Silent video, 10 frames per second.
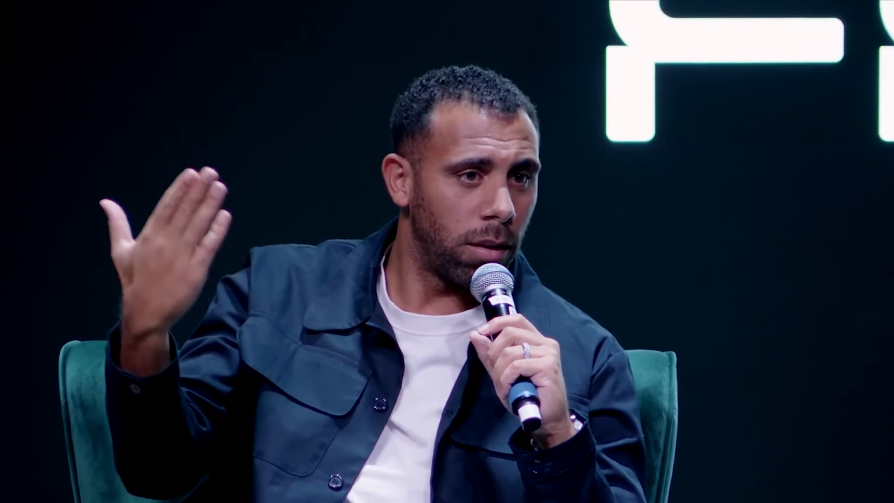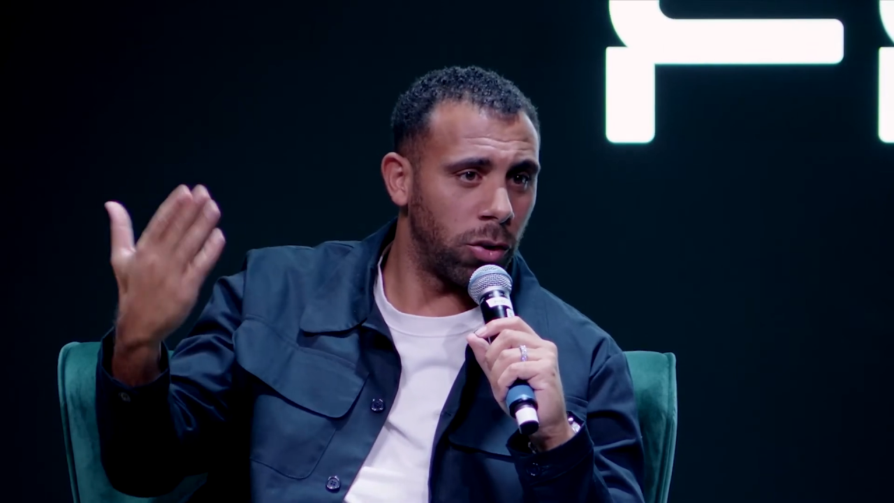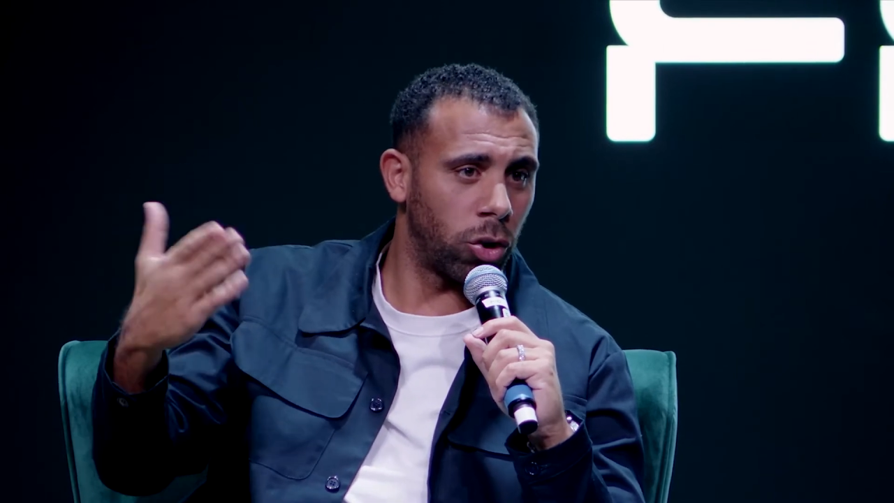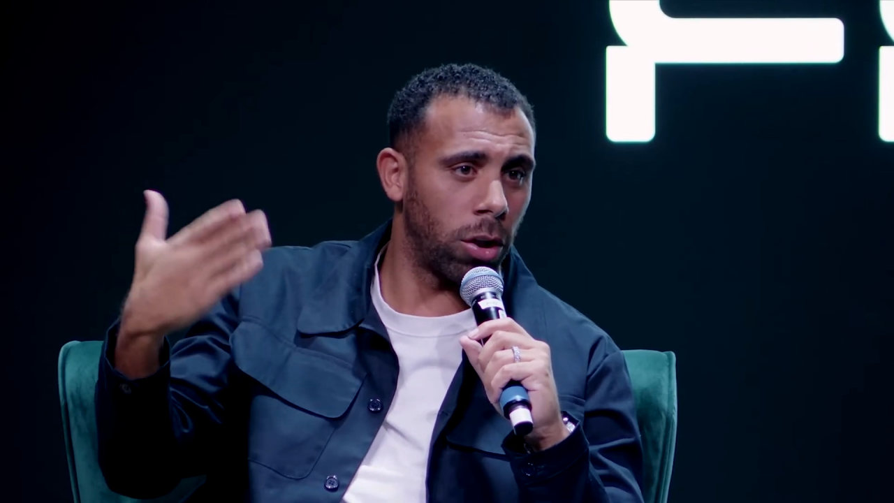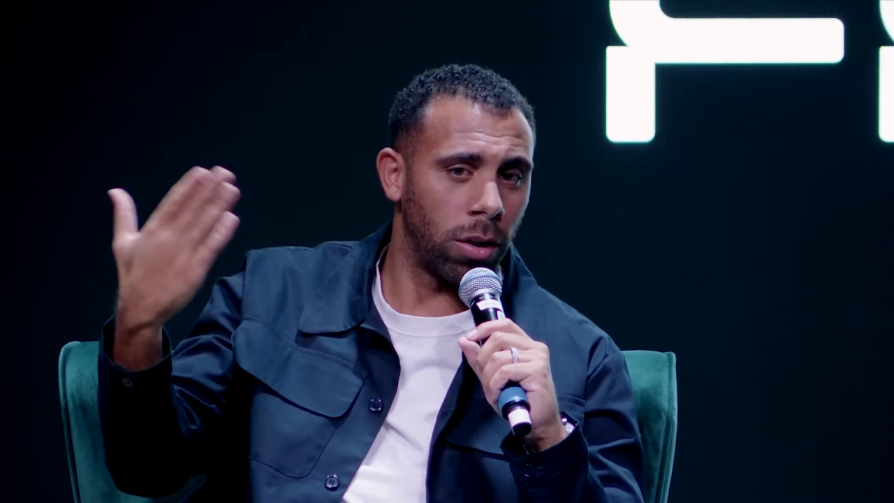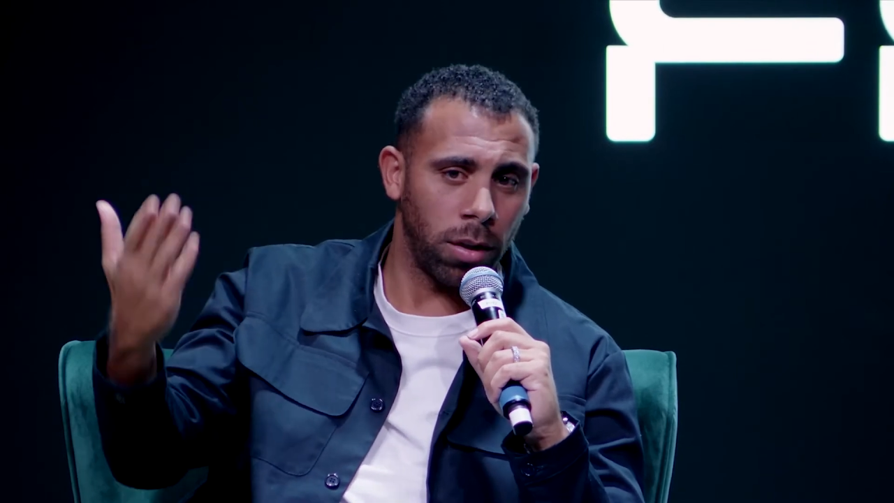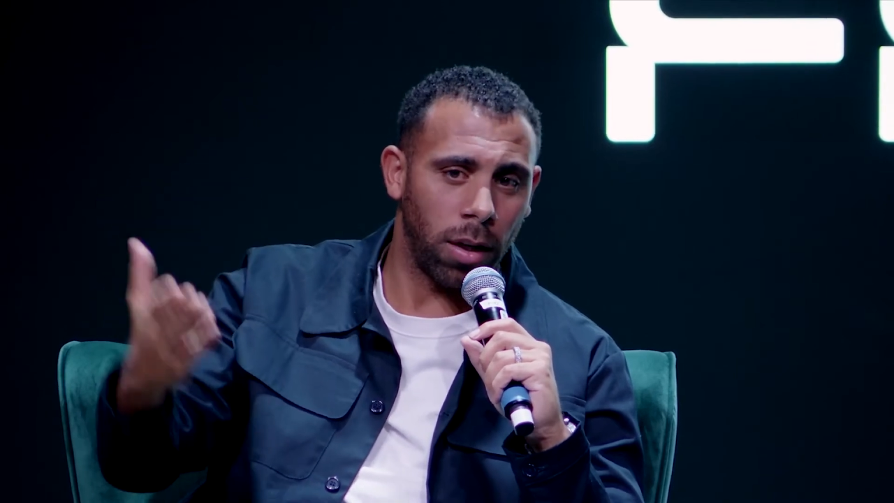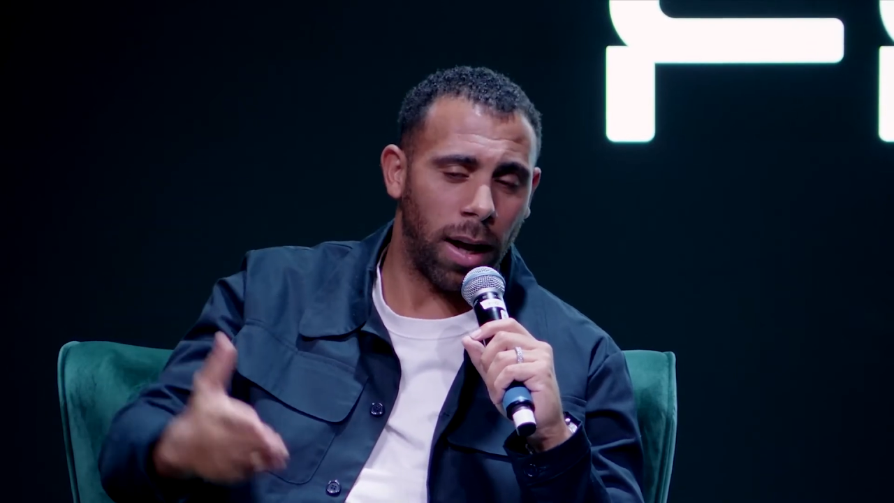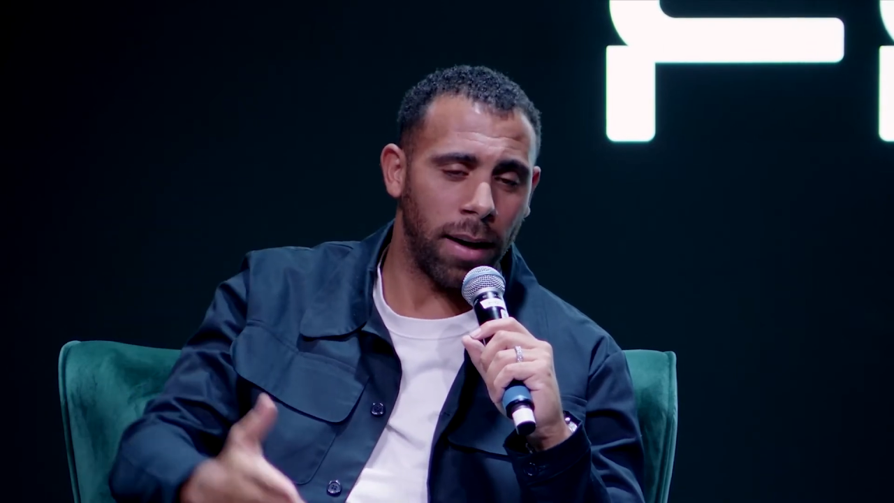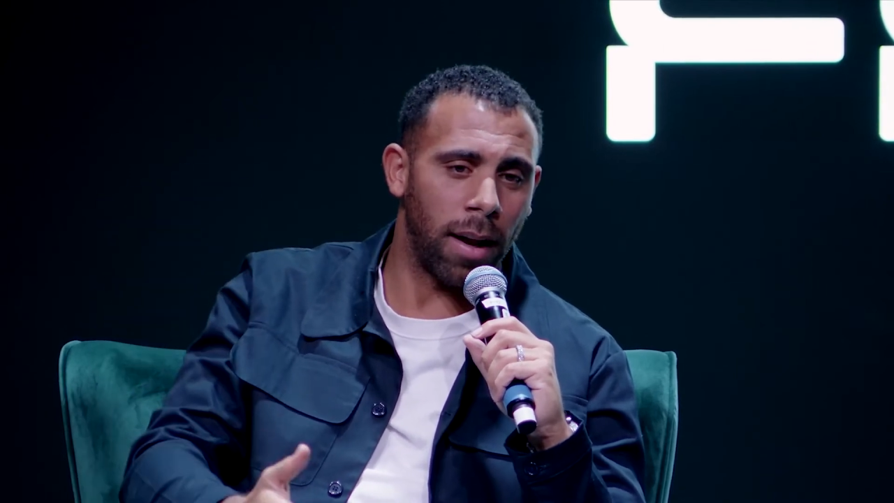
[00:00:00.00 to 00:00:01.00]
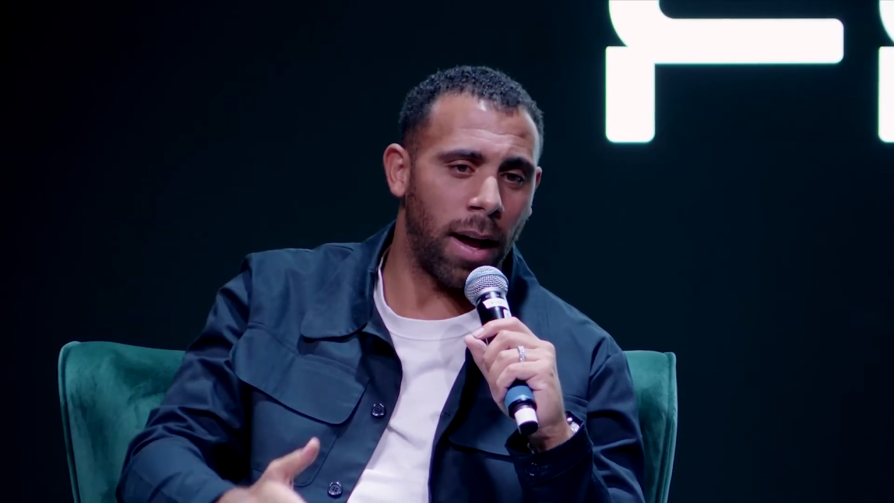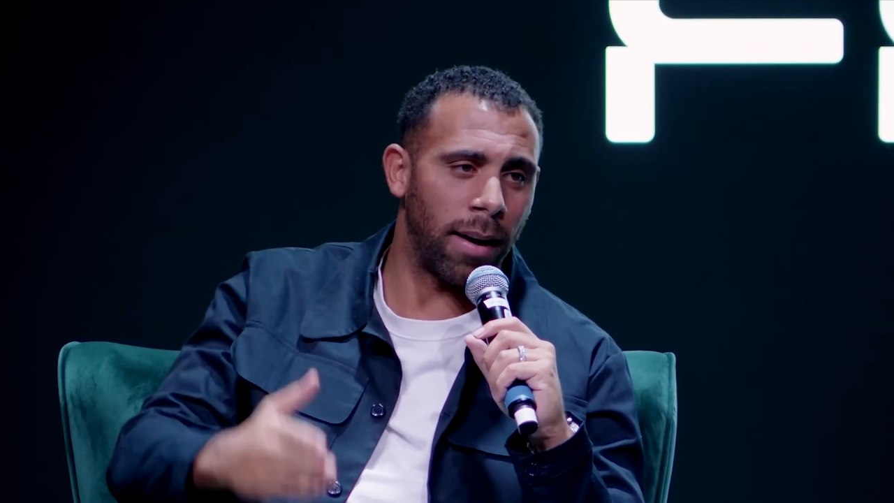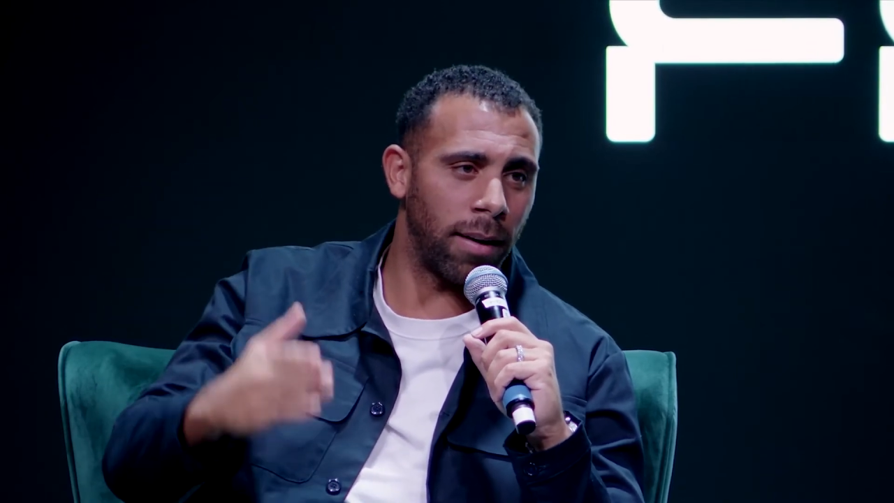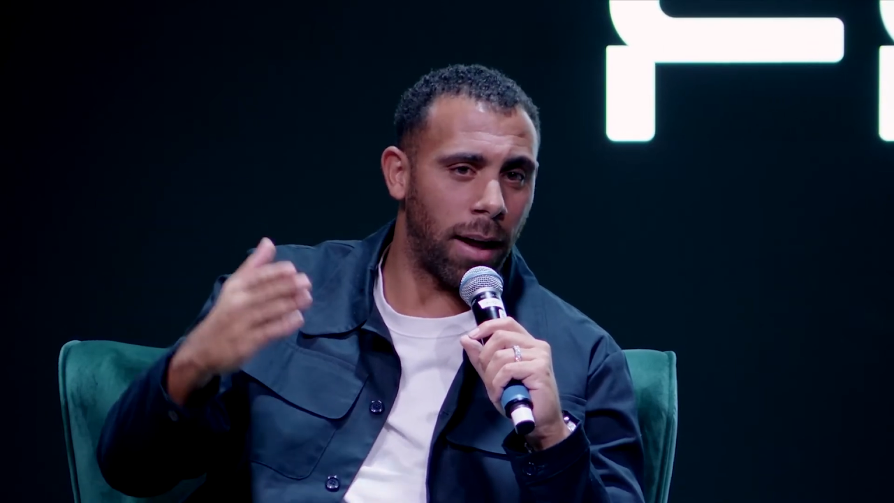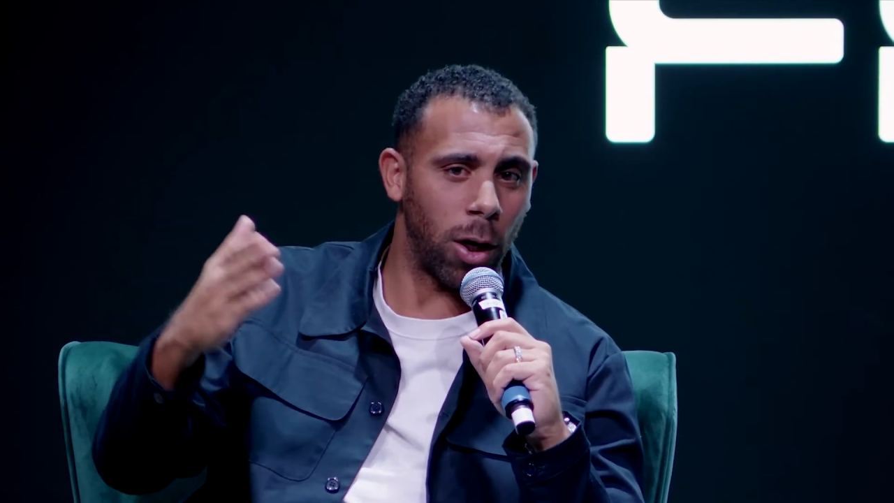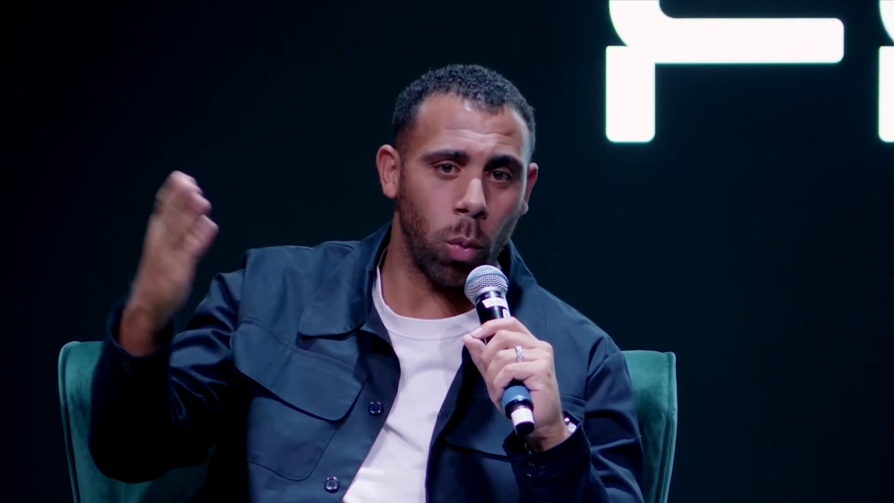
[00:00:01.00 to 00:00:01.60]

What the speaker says: John and